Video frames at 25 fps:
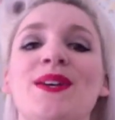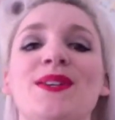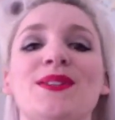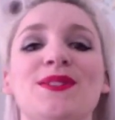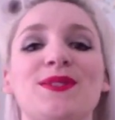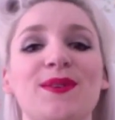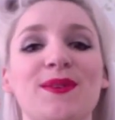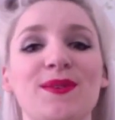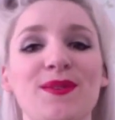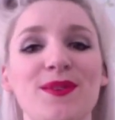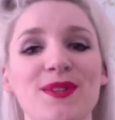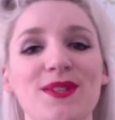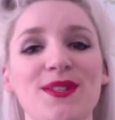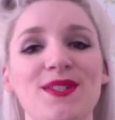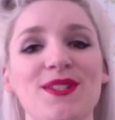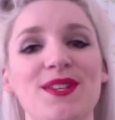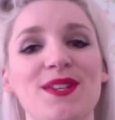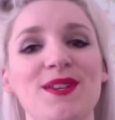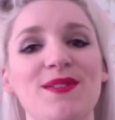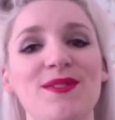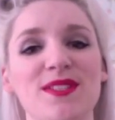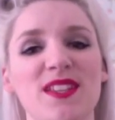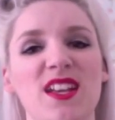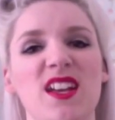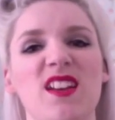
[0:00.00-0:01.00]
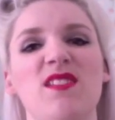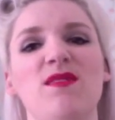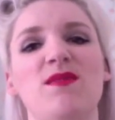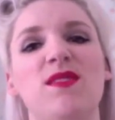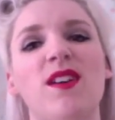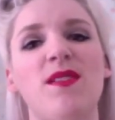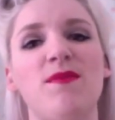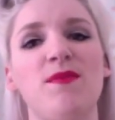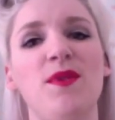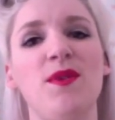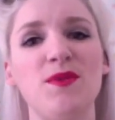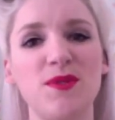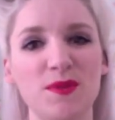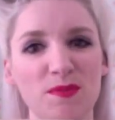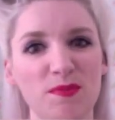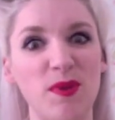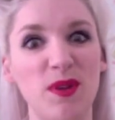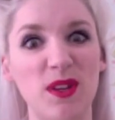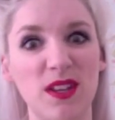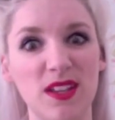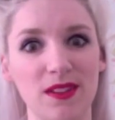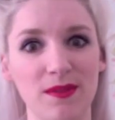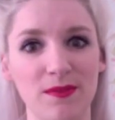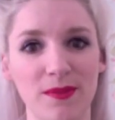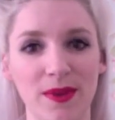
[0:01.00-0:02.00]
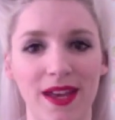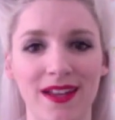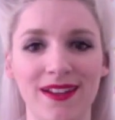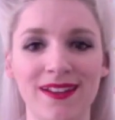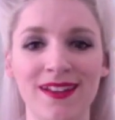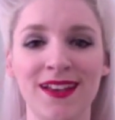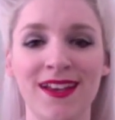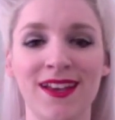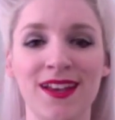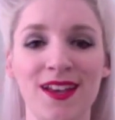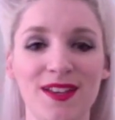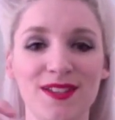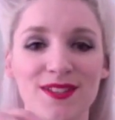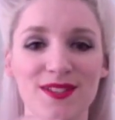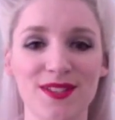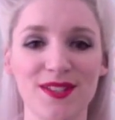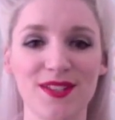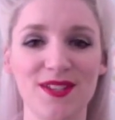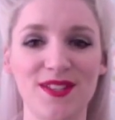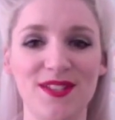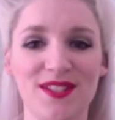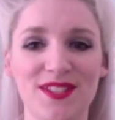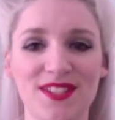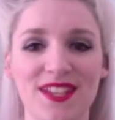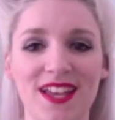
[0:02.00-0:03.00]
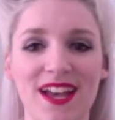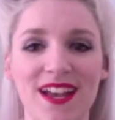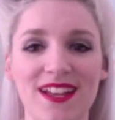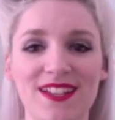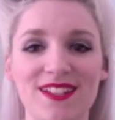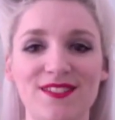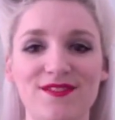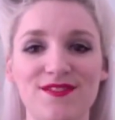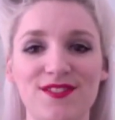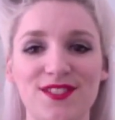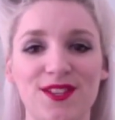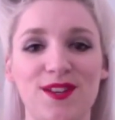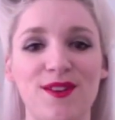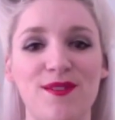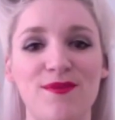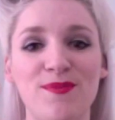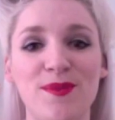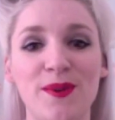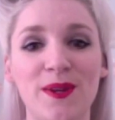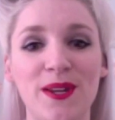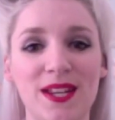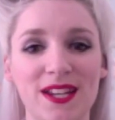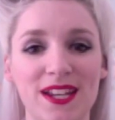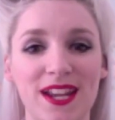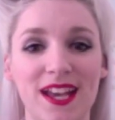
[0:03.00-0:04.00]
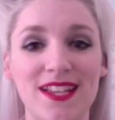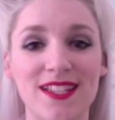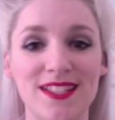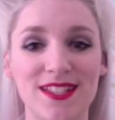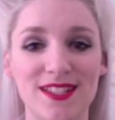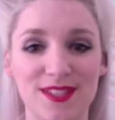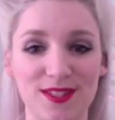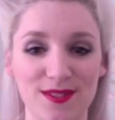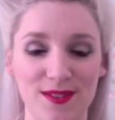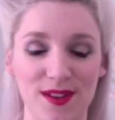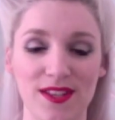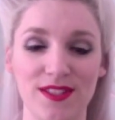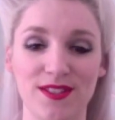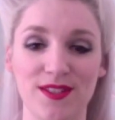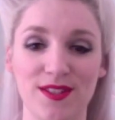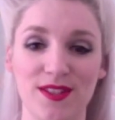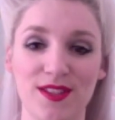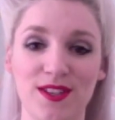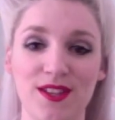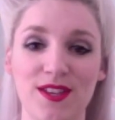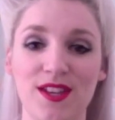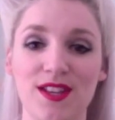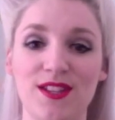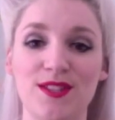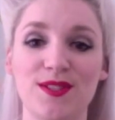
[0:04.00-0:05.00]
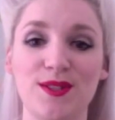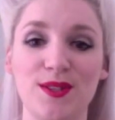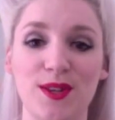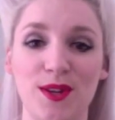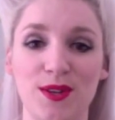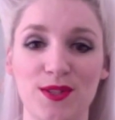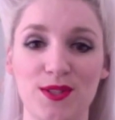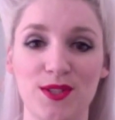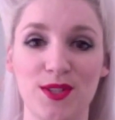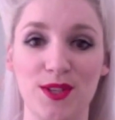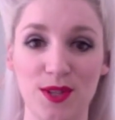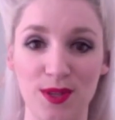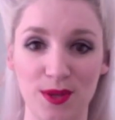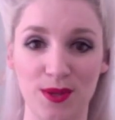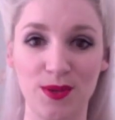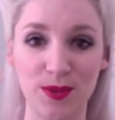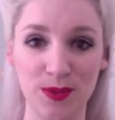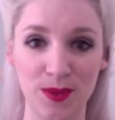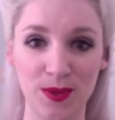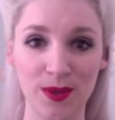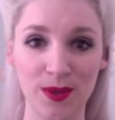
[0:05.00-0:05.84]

So what we're going to do is, I'm always pulling at mine, so you just kind of sort of pull it nice and straight so that it's not too